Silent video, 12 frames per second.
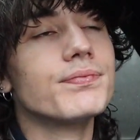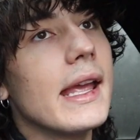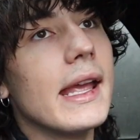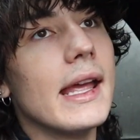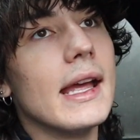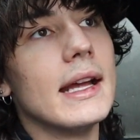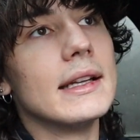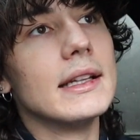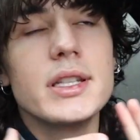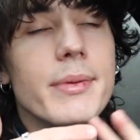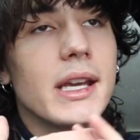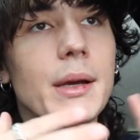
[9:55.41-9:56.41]
And
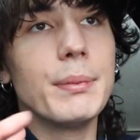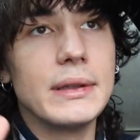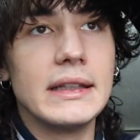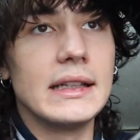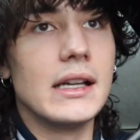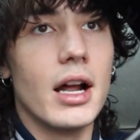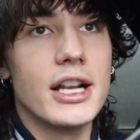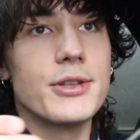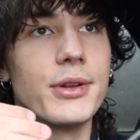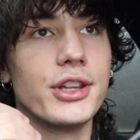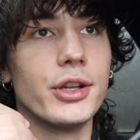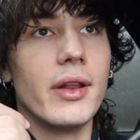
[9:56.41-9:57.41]
to be completely honest
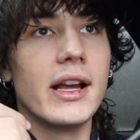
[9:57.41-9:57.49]
with you,